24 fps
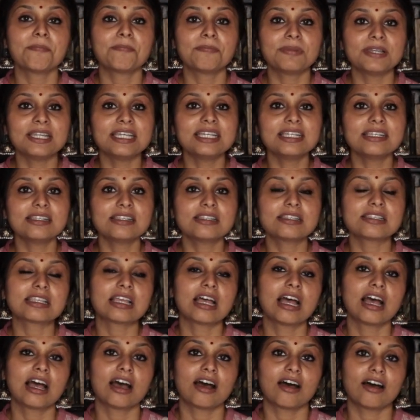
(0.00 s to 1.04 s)
please
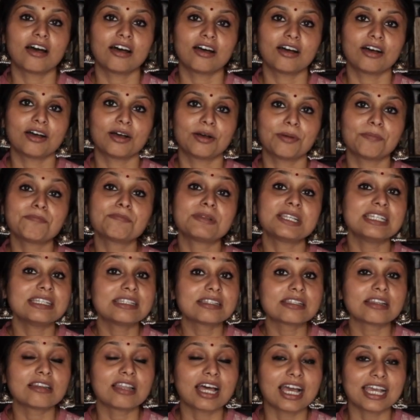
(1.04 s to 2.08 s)

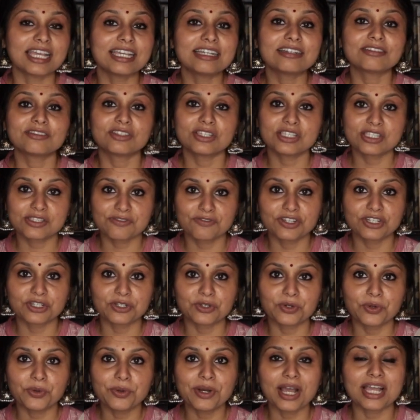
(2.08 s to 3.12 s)
like this
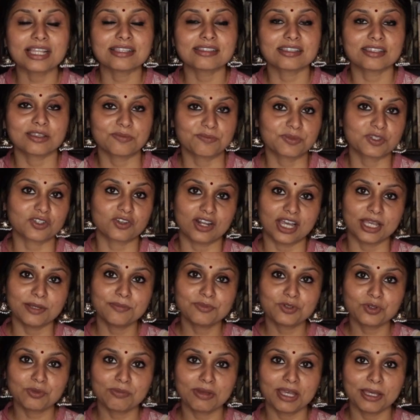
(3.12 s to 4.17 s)
video and
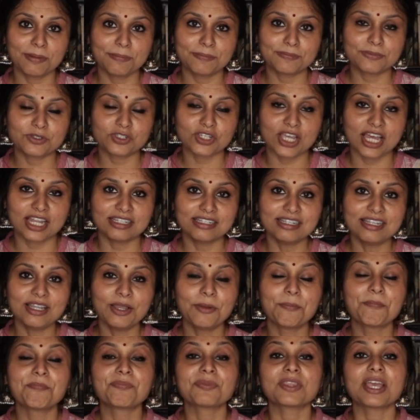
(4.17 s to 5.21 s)
subscribe to my channel,
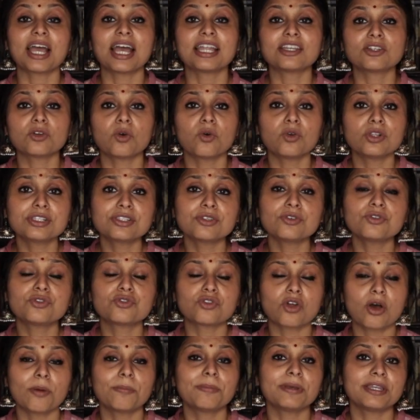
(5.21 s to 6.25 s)
and also
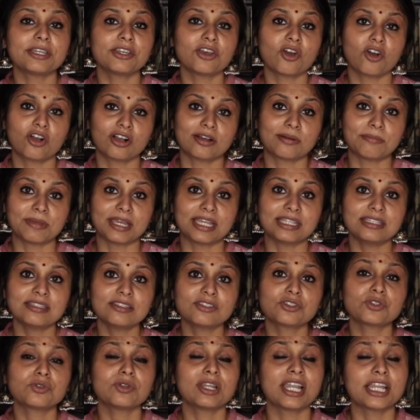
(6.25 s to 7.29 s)
drop in your
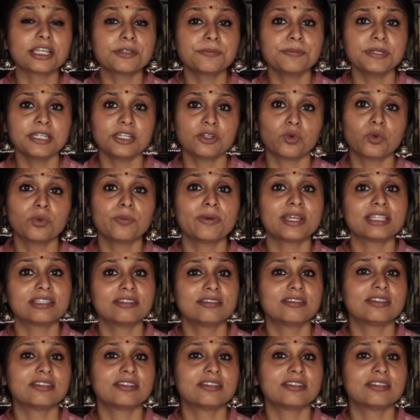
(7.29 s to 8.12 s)
comments to let me know whether